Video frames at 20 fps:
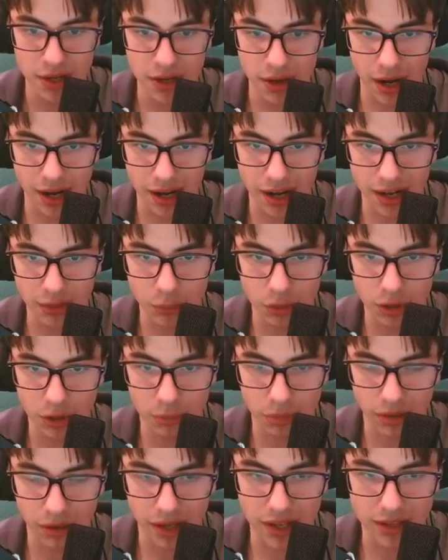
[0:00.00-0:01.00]
I kind of want a
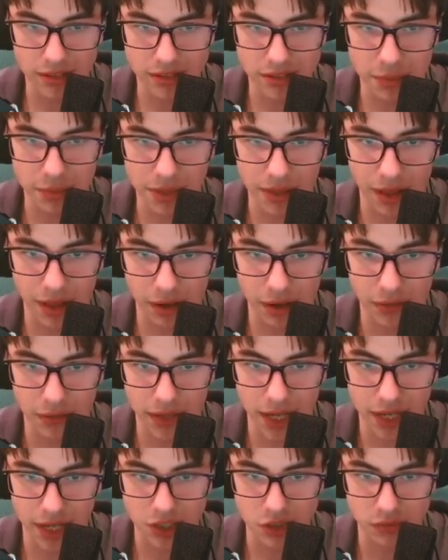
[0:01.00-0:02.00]
player to be like on
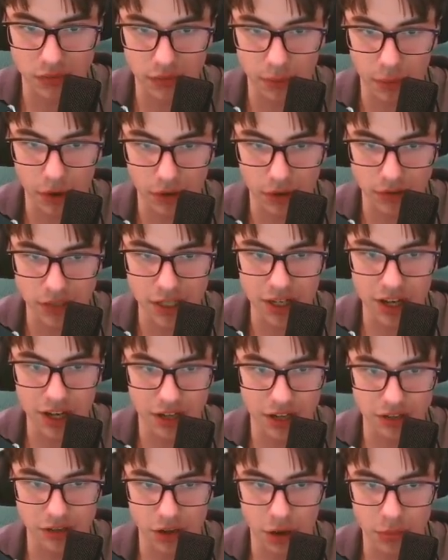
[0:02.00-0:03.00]
the edge of the box
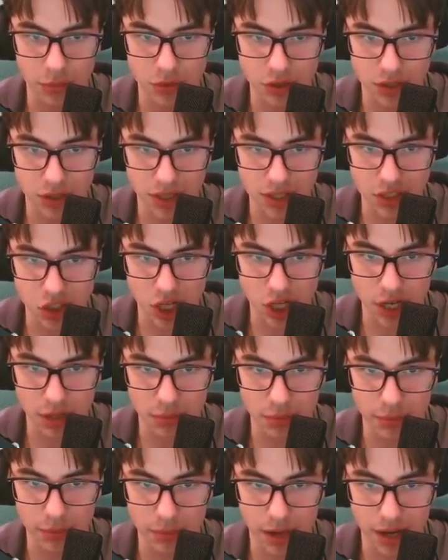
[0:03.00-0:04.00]
as an option. Here's Jacob
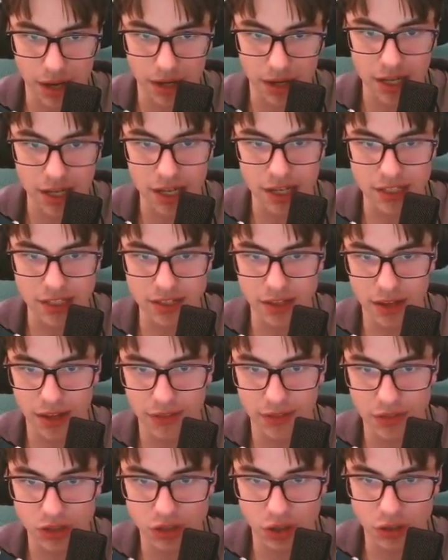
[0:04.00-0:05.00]
in behind. He's going to get
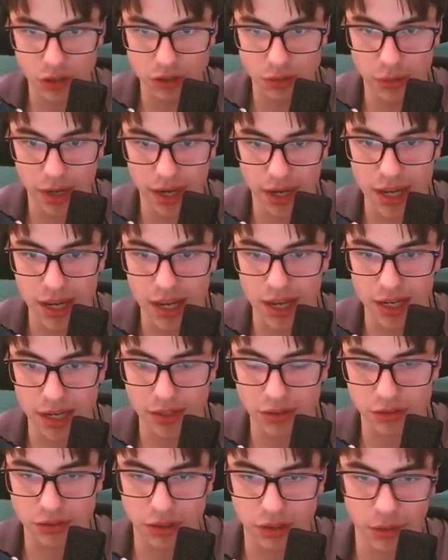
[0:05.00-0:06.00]
the shot away. It
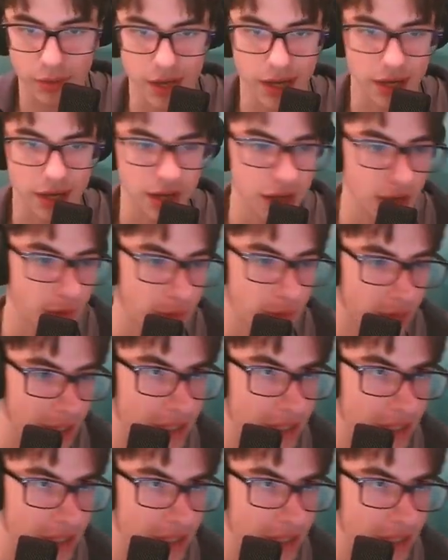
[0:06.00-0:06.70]
does go in, but it